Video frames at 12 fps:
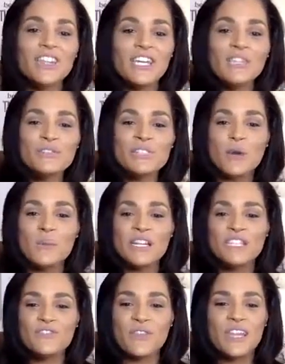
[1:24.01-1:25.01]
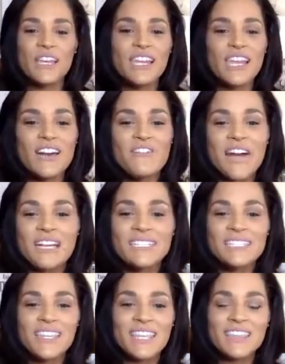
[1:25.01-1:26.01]
Thank you so much for the love. I
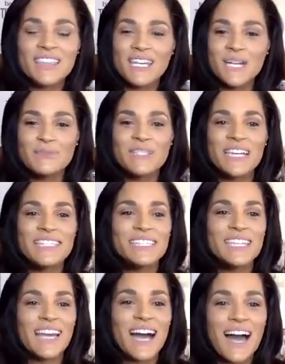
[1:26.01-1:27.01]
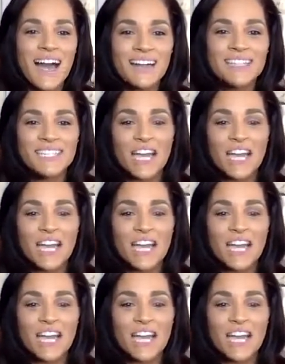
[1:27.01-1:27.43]
see the thumbs. I see the hearts.